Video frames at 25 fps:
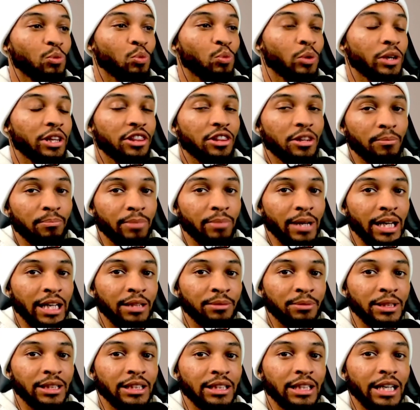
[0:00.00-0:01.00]
with the
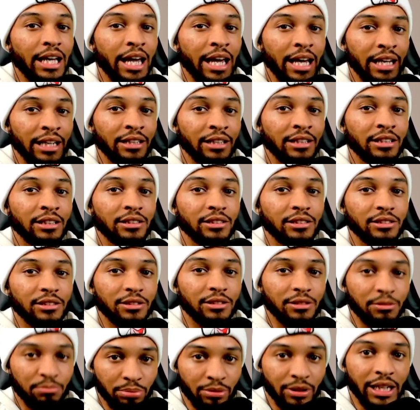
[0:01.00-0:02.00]
baby and
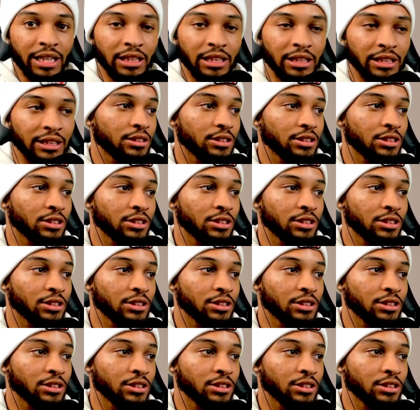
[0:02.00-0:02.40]
pregnant.